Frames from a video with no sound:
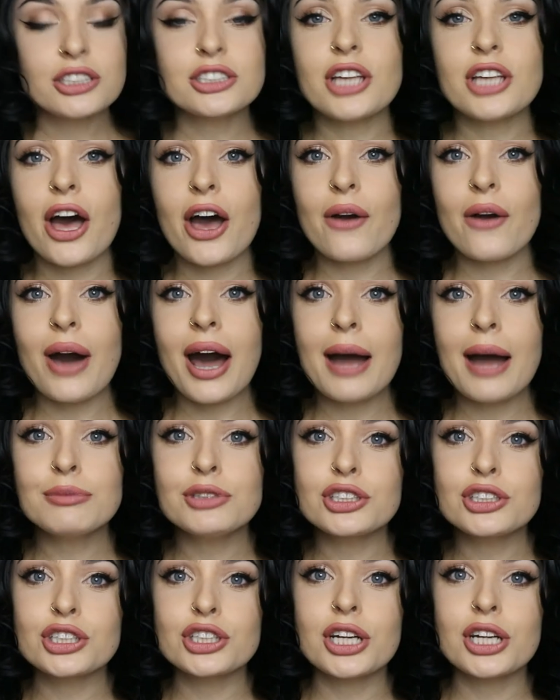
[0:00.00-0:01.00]
So I'm
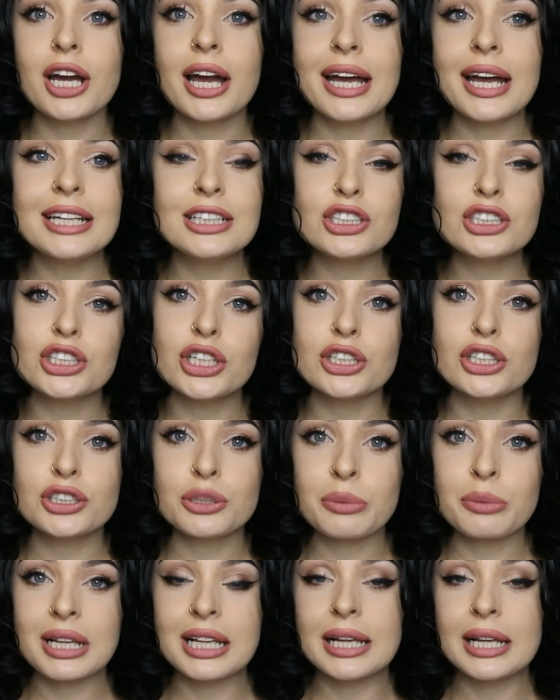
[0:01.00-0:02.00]
just gonna insert
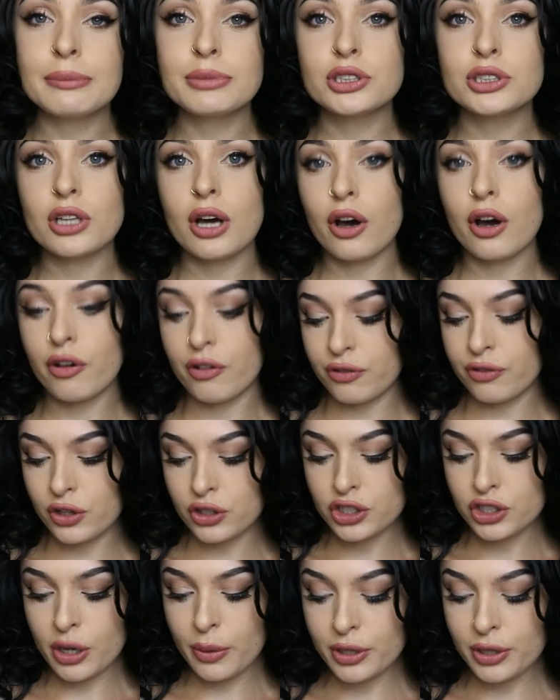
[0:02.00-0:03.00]
some clips of
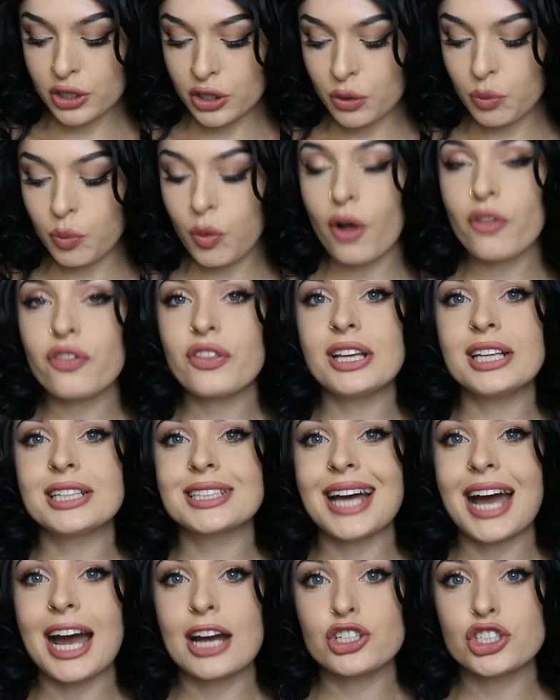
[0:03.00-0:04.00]
showing you what
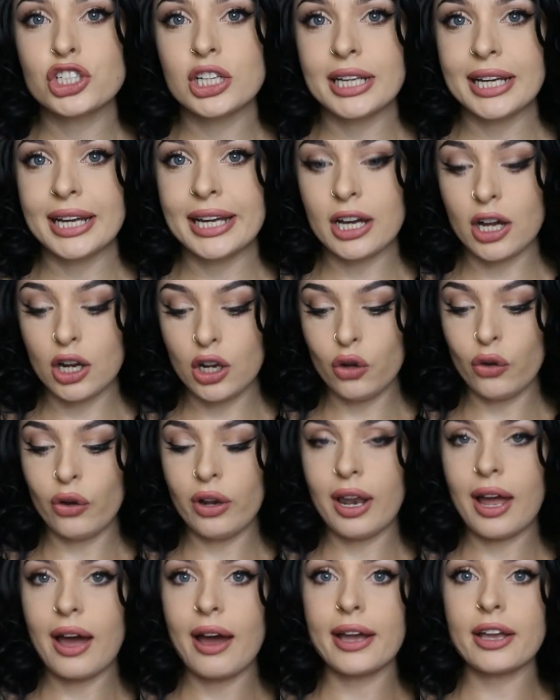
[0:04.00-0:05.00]
these actually
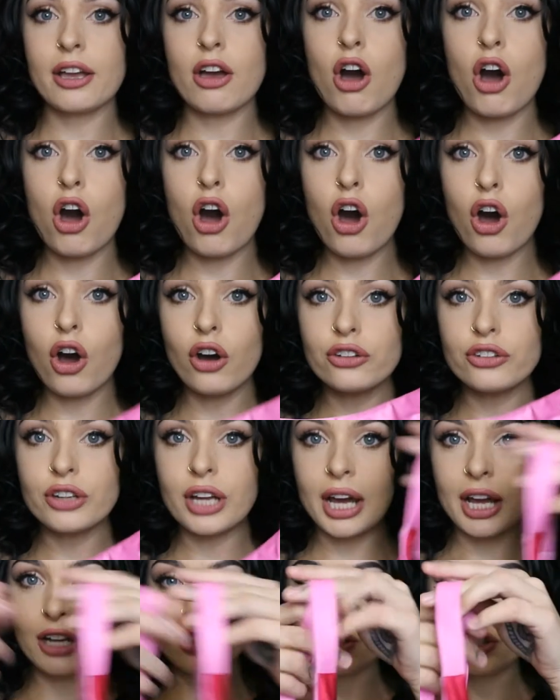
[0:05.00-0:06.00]
look like
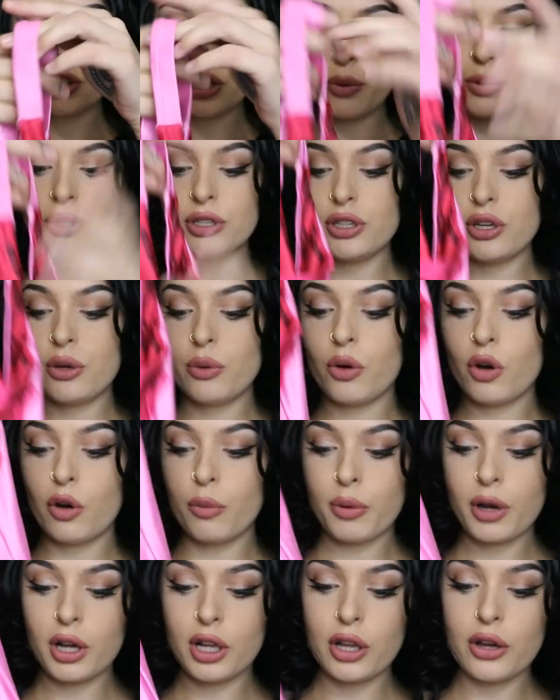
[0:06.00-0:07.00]
on and showing you
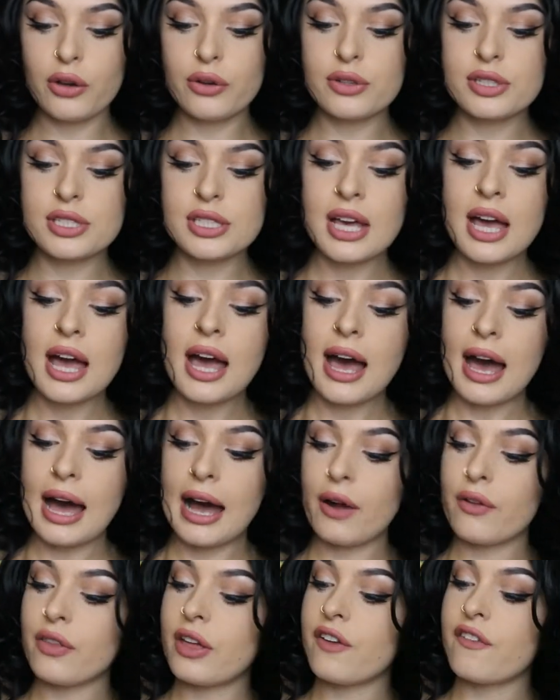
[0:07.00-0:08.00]
up close
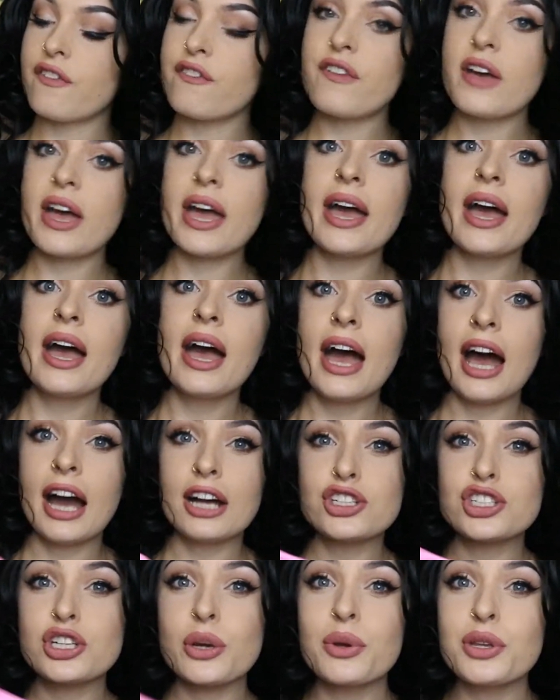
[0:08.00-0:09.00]
how they fit
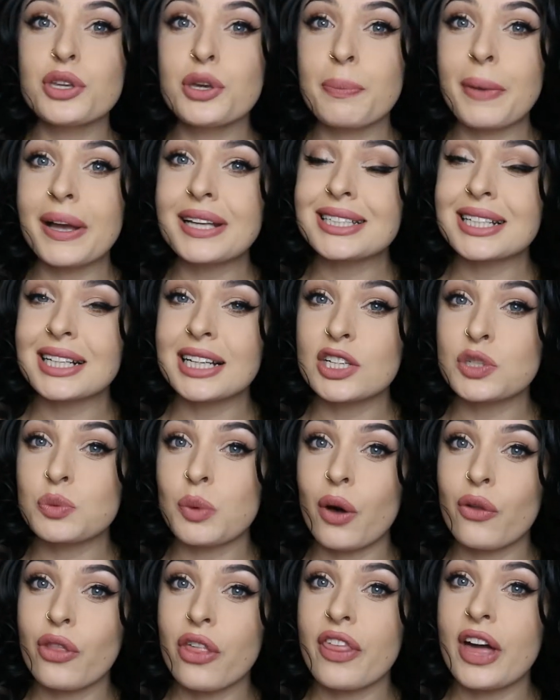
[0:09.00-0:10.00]
and showing you basically as
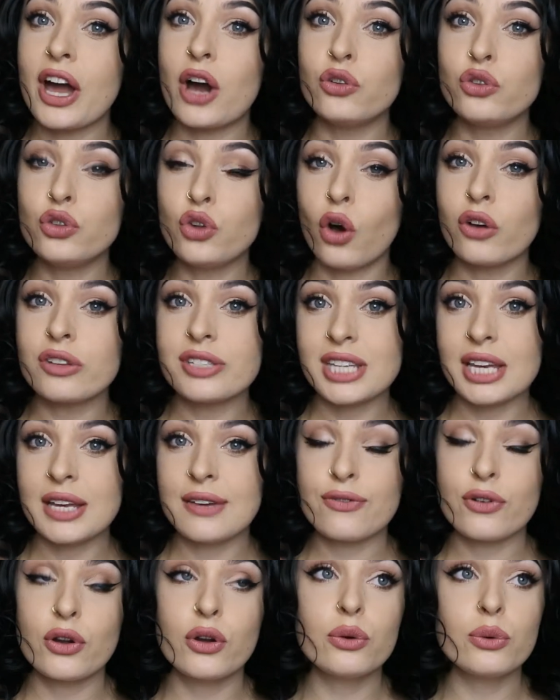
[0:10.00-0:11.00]
well that they are not
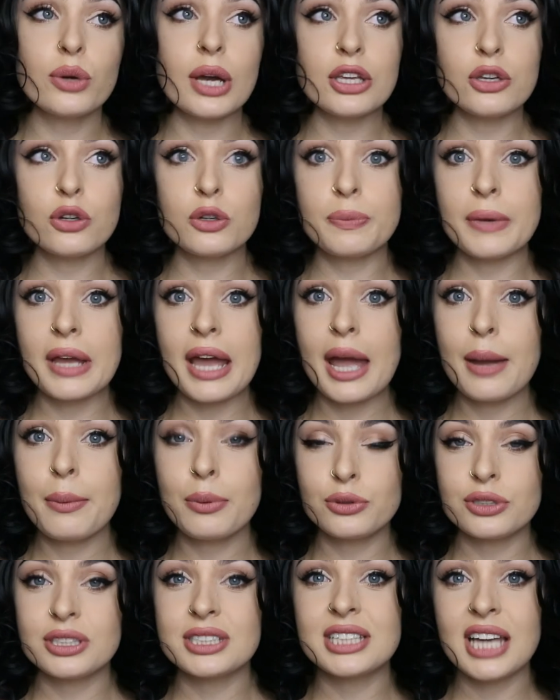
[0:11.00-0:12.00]
see-through. You'd be
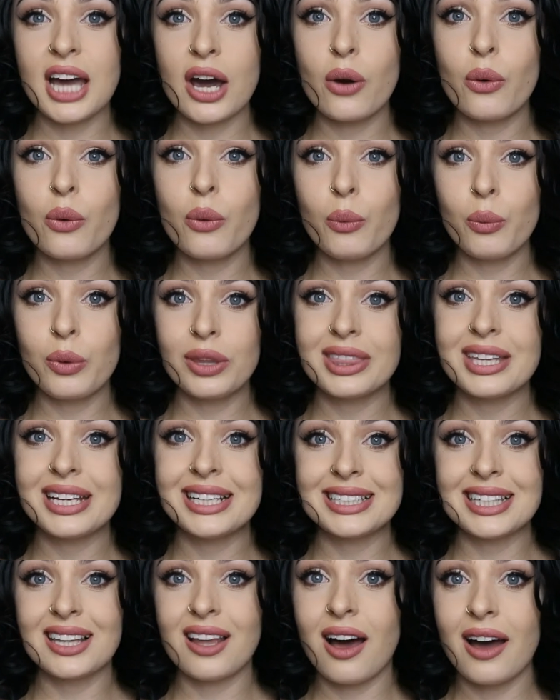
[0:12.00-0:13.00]
able to tell with
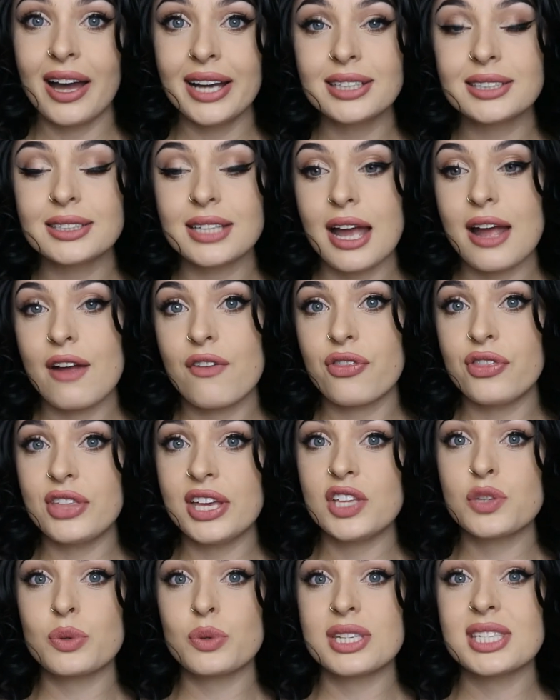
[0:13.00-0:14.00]
these lights if
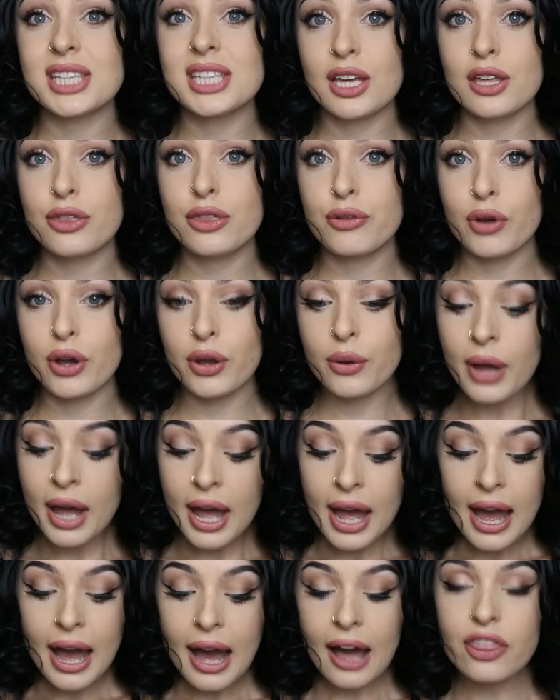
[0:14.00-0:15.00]
these were see-through,
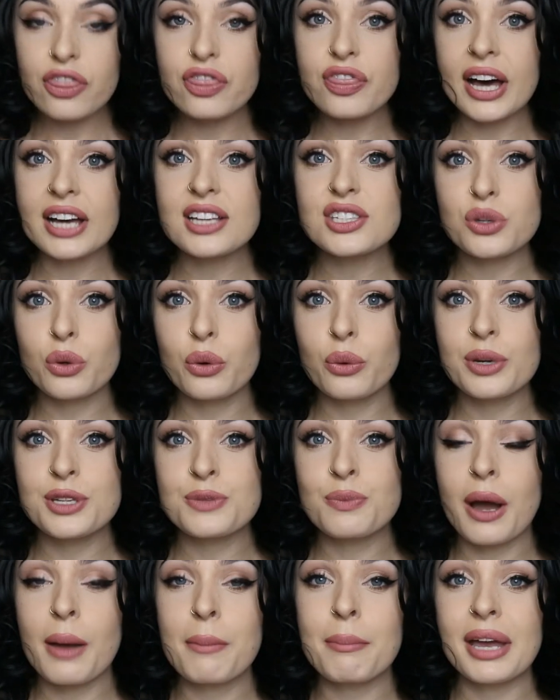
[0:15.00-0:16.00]
and that's
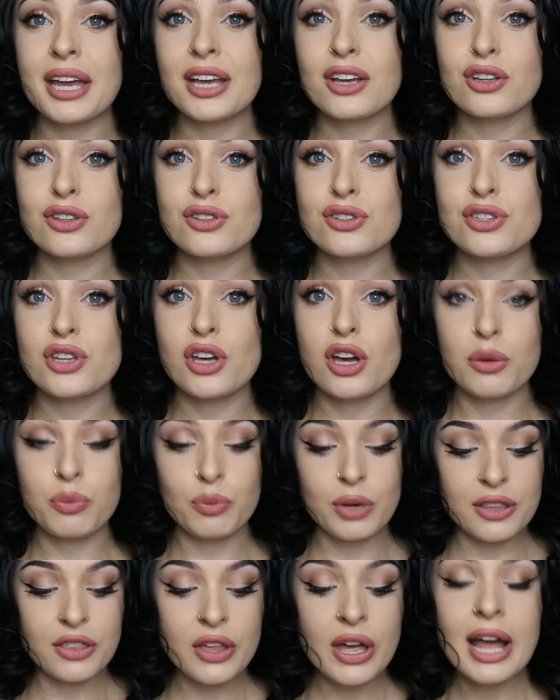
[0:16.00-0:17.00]
always my main concern
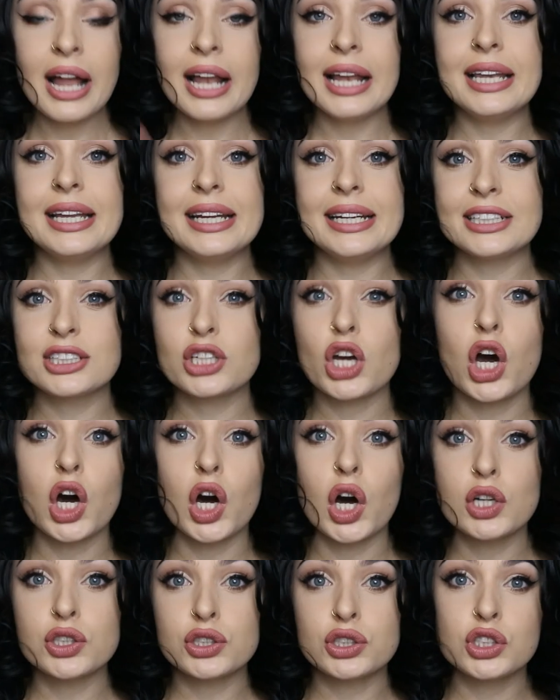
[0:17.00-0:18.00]
with
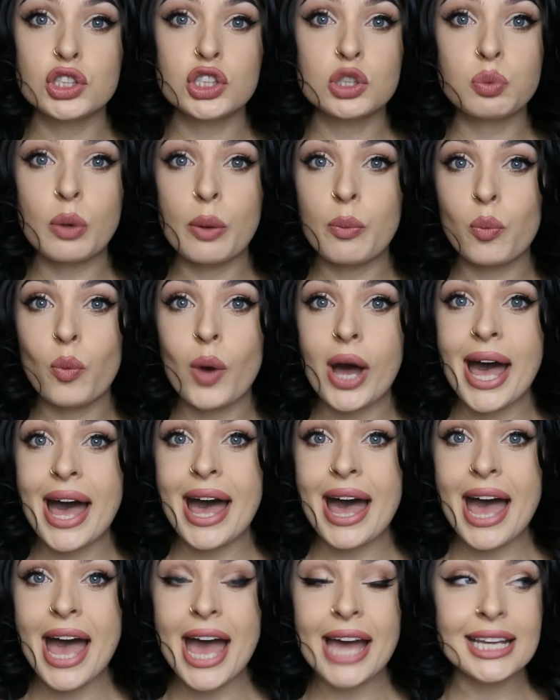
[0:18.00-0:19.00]
leotards,
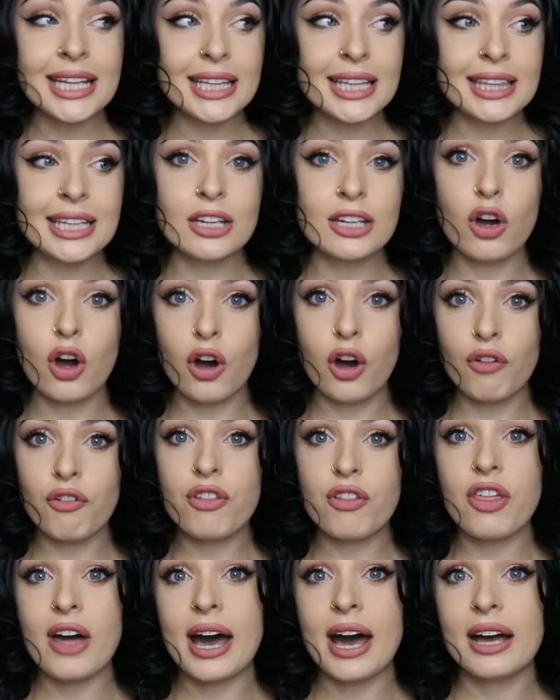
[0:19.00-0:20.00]
swimwear, anything
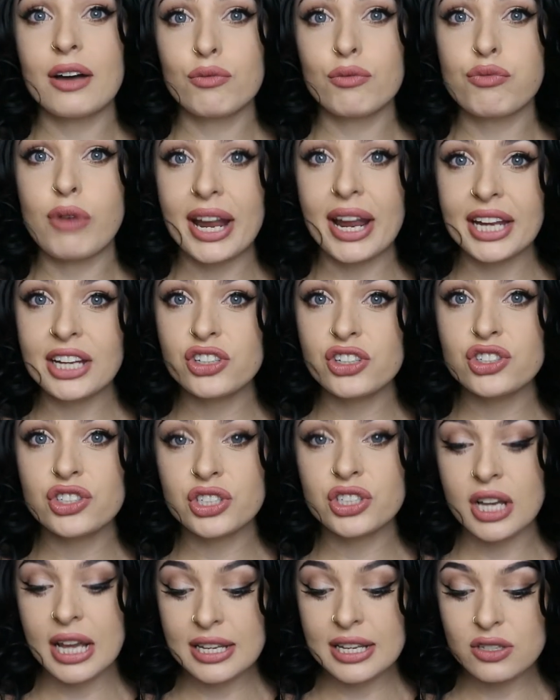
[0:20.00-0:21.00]
of that
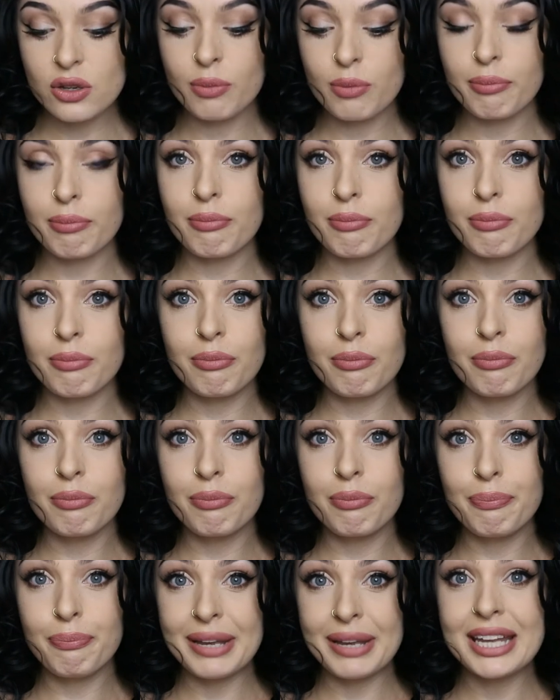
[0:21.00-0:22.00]
range is
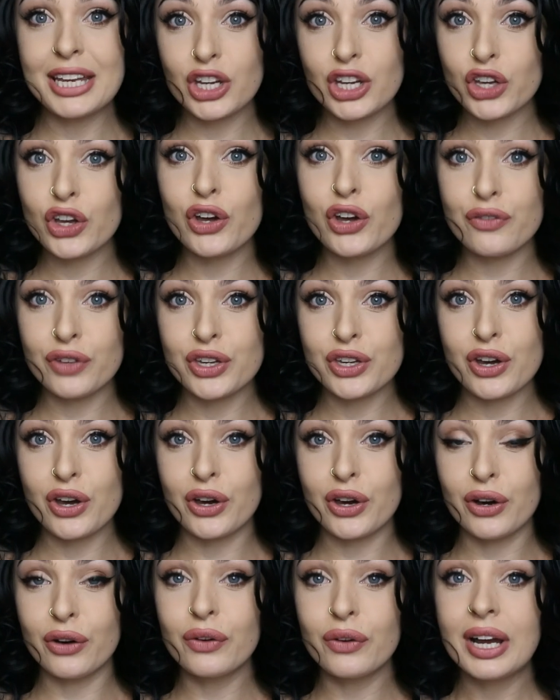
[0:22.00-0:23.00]
mm, being a curvy
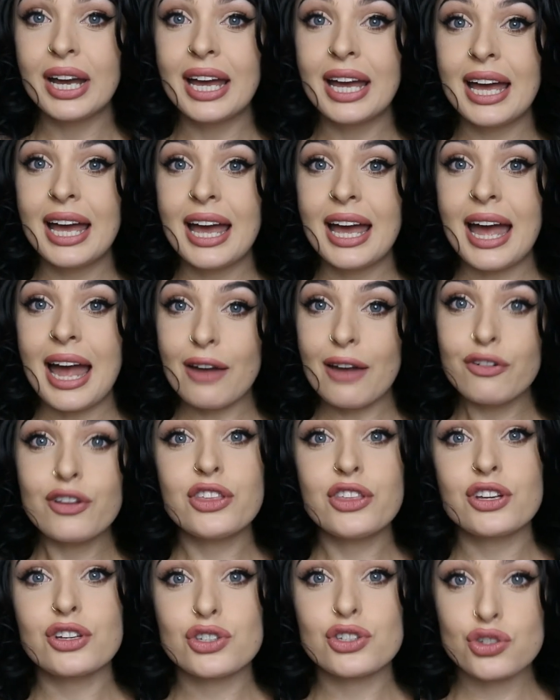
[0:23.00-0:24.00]
girl,
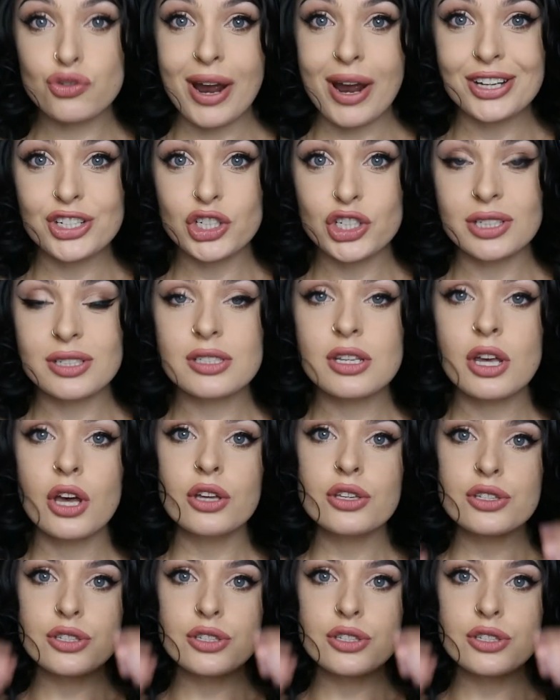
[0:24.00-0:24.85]
everything stretches.